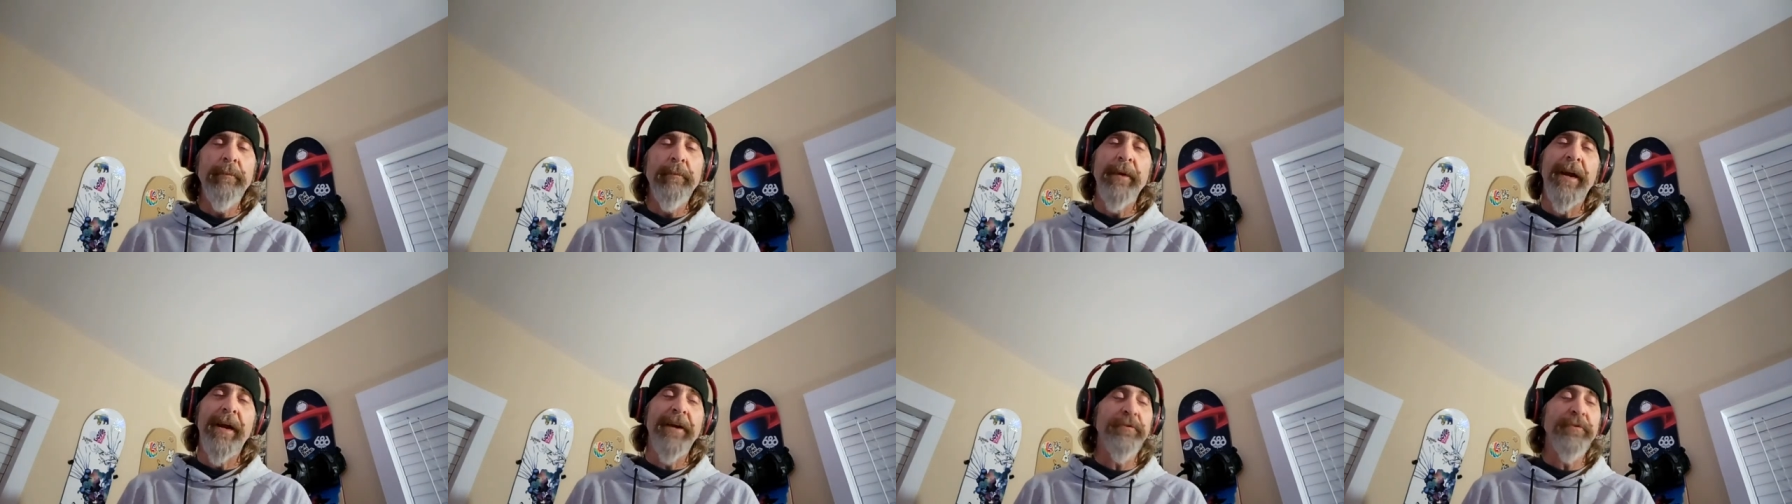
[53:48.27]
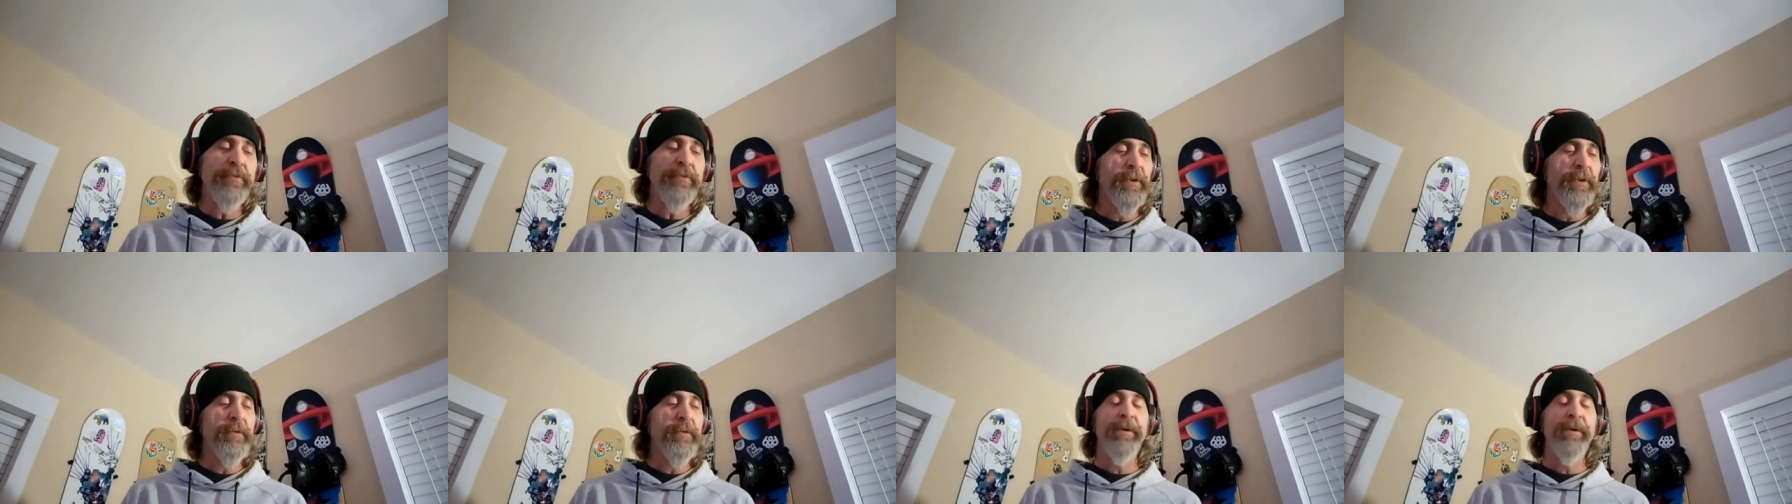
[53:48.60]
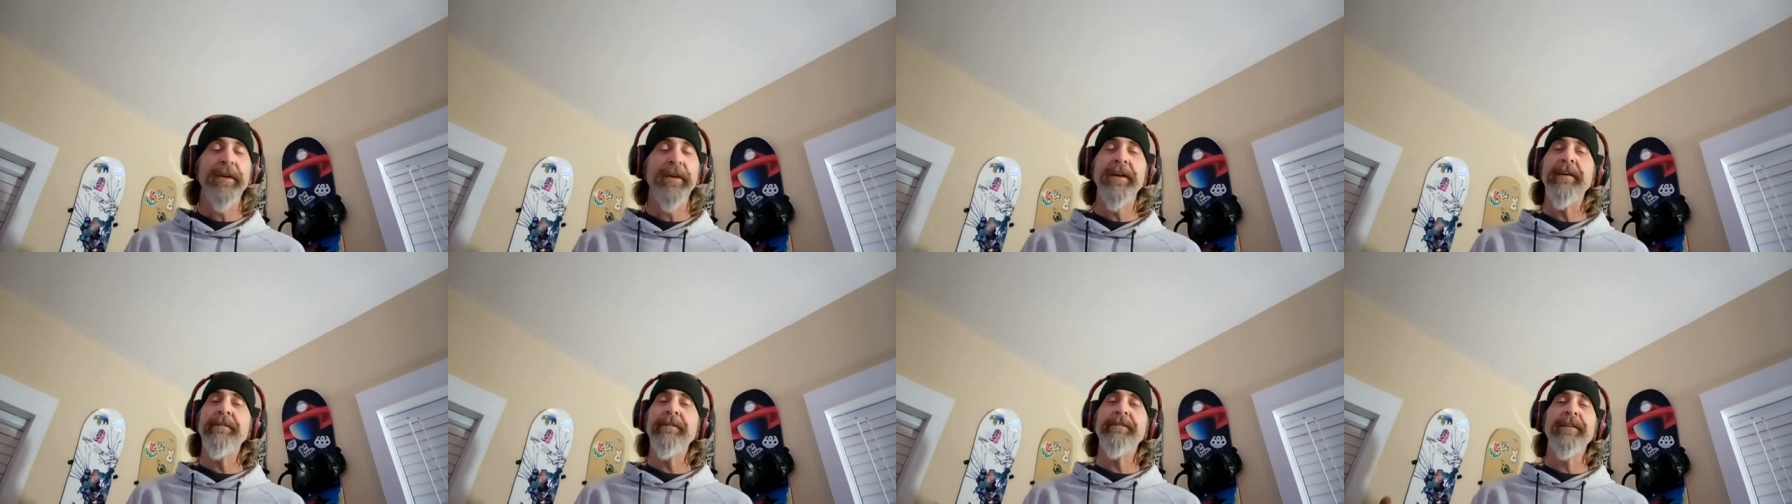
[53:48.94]
But I truly
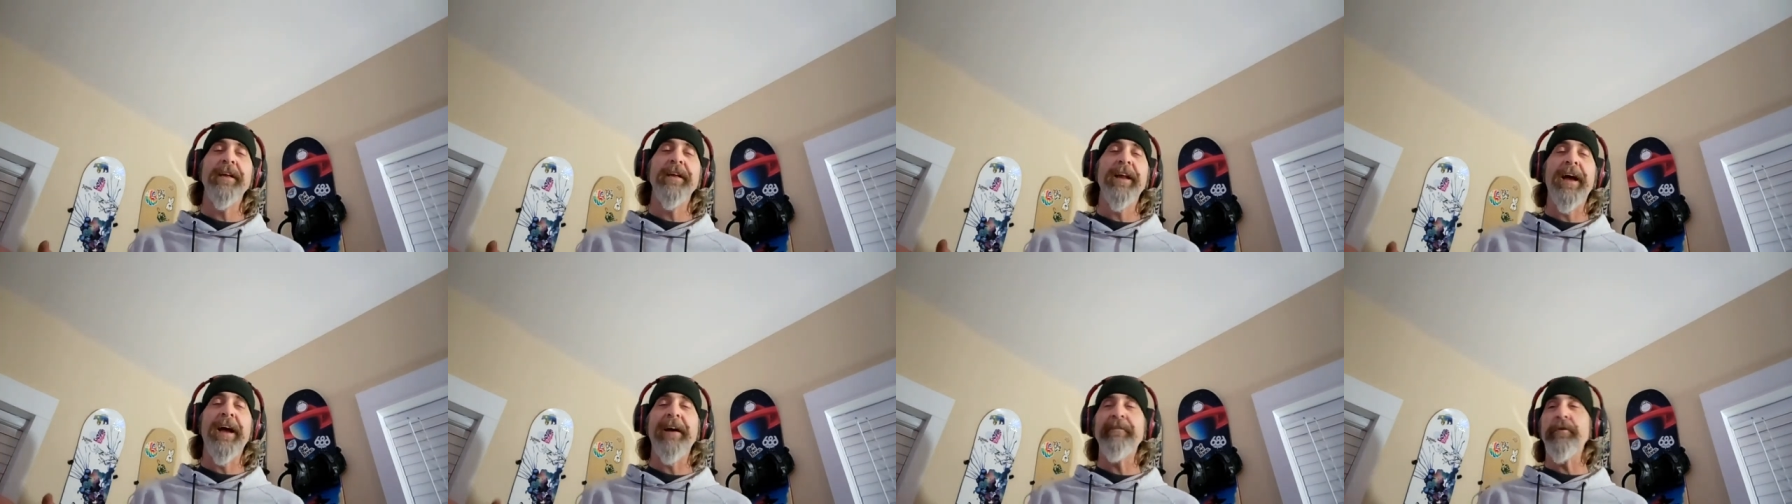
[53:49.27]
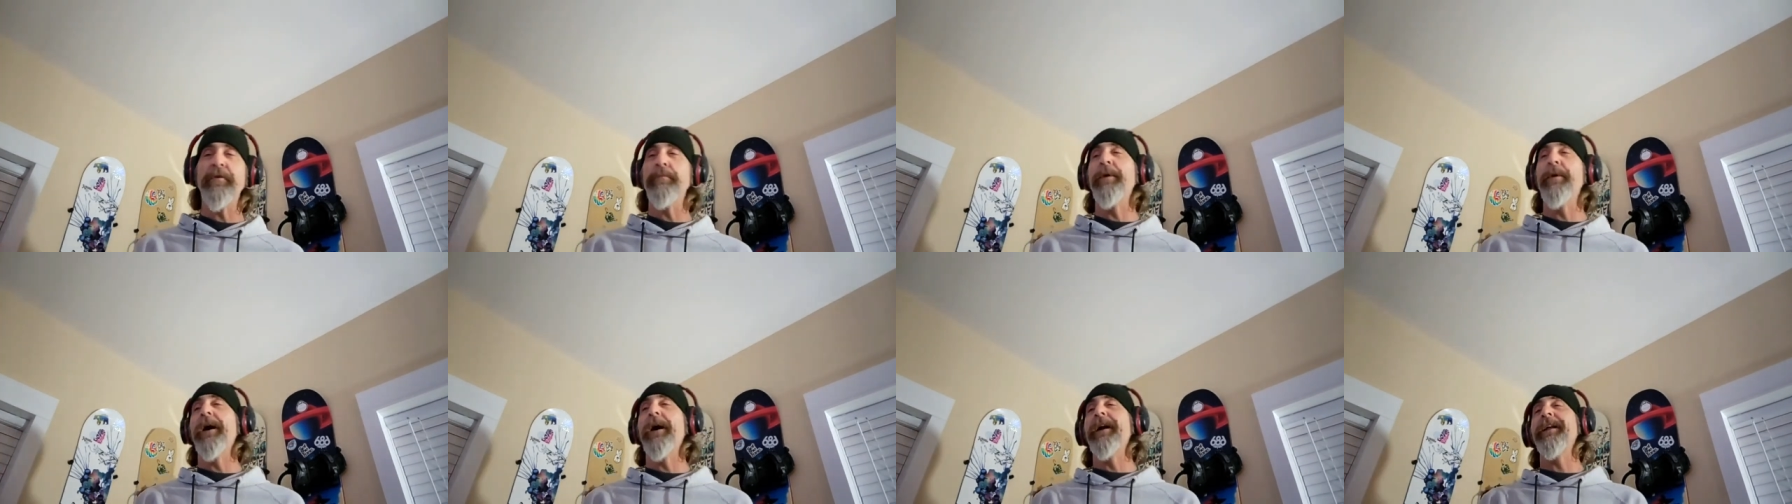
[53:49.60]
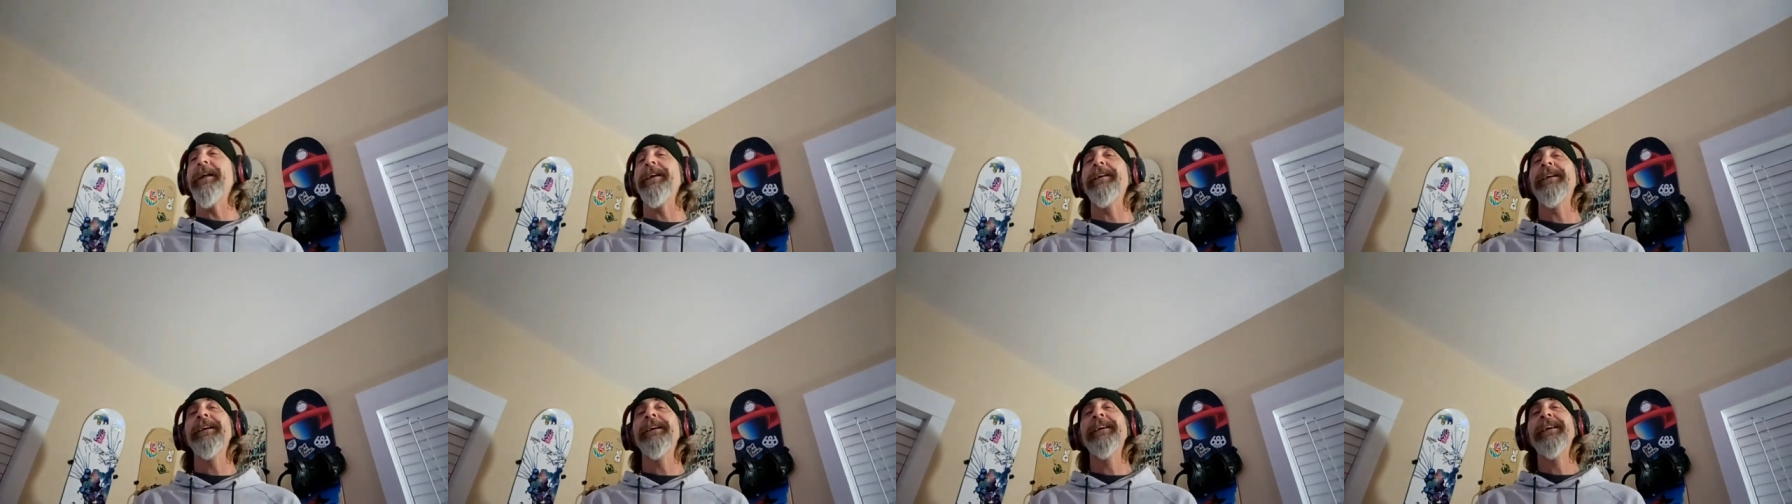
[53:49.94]
believe that
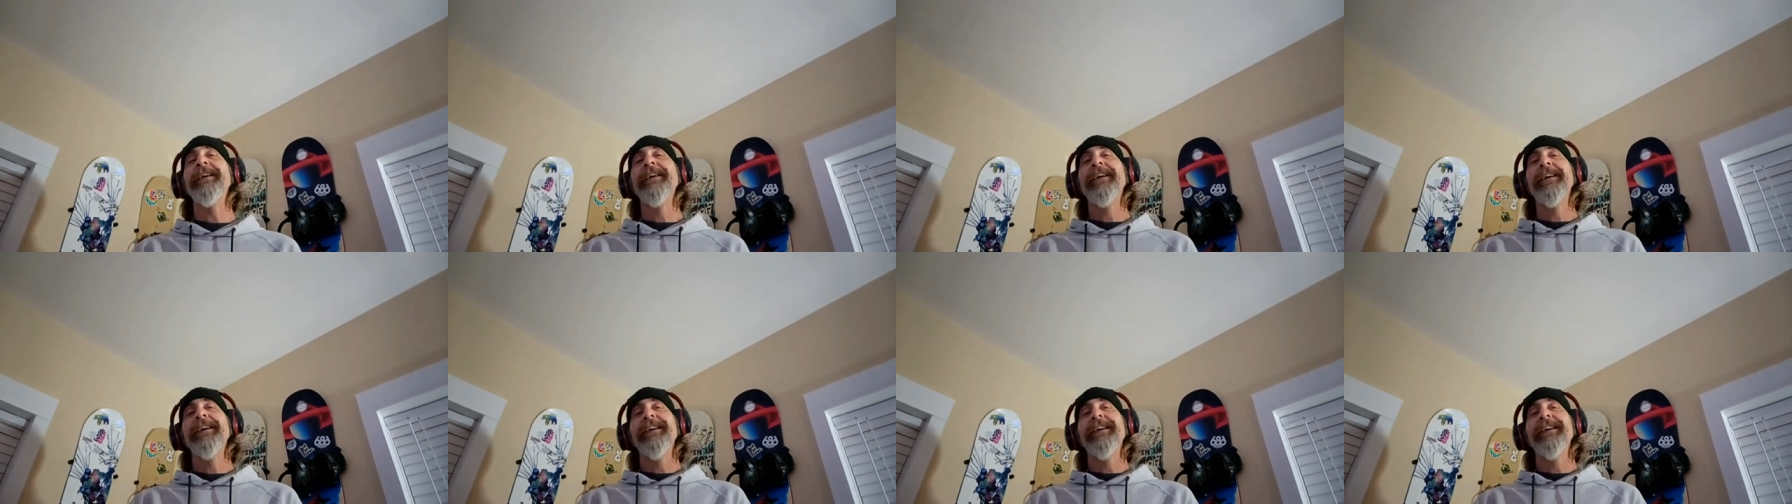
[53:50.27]
everybody